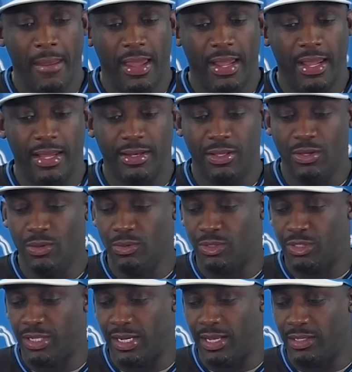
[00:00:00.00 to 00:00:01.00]
and huge
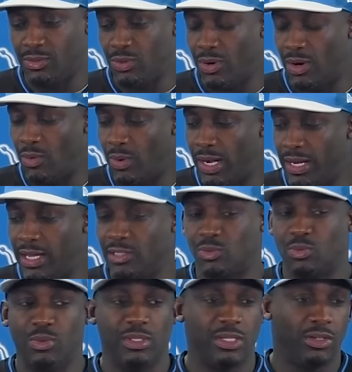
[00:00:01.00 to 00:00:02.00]
shout out to our
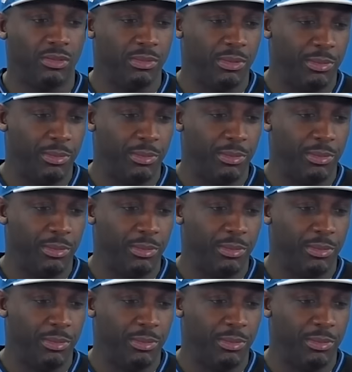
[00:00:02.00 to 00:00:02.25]
wideouts when we told them